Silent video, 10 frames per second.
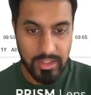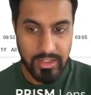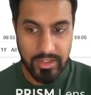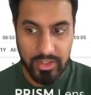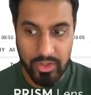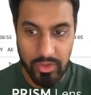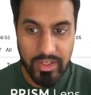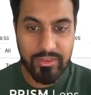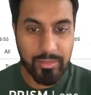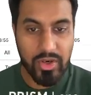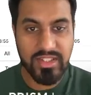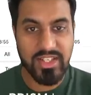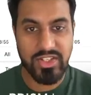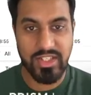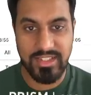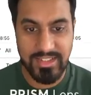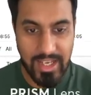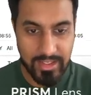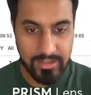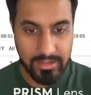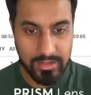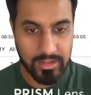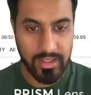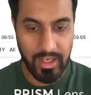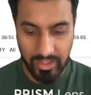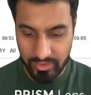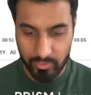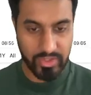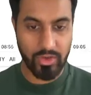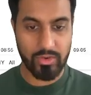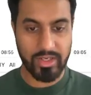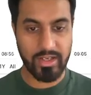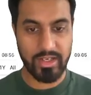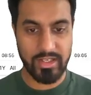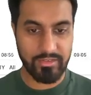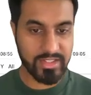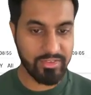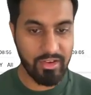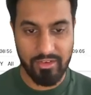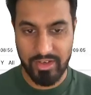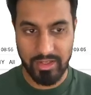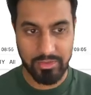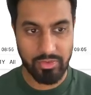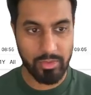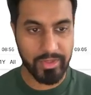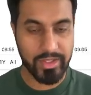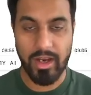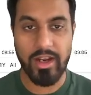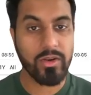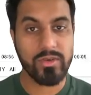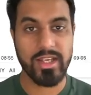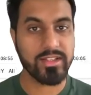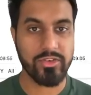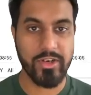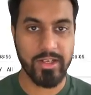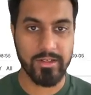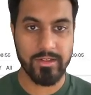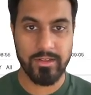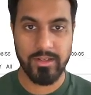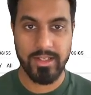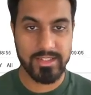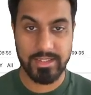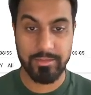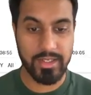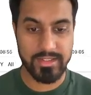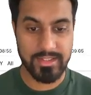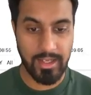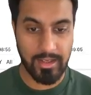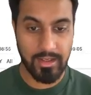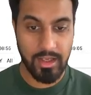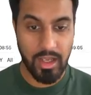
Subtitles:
you know, if the price action is dead and we don't get any of these fair value gaps forming, I don't take the trade. It's simple as that. I